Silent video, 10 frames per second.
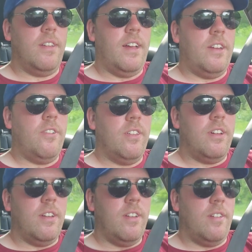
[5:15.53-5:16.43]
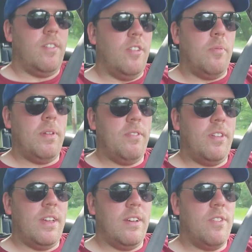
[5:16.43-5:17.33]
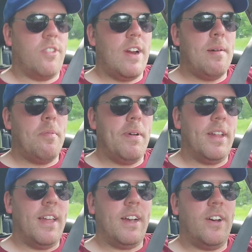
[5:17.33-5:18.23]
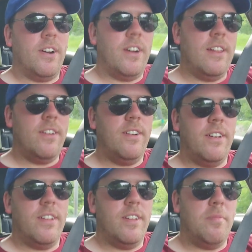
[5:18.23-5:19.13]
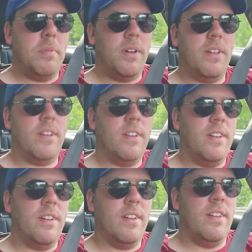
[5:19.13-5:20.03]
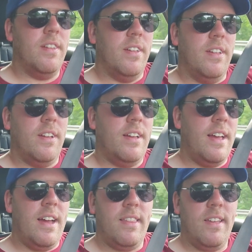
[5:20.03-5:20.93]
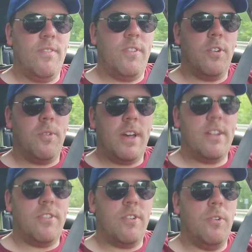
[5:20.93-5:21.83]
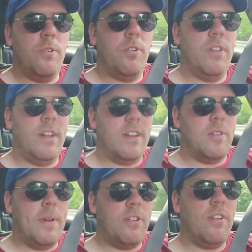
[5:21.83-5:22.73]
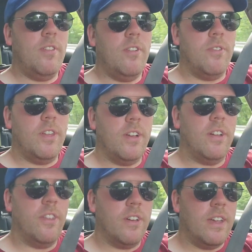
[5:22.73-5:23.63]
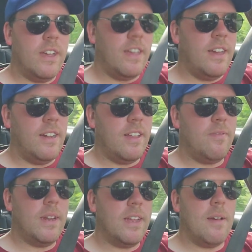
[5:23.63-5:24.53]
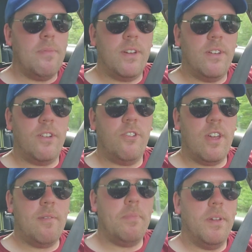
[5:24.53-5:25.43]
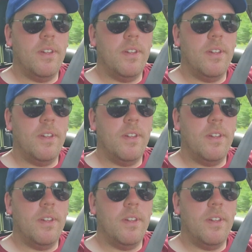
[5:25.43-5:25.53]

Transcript: I know that nobody really gives a crap about that car either, but hey, I think Volkswagens are cool, and especially if they're really good looking and they've been kept in good shape,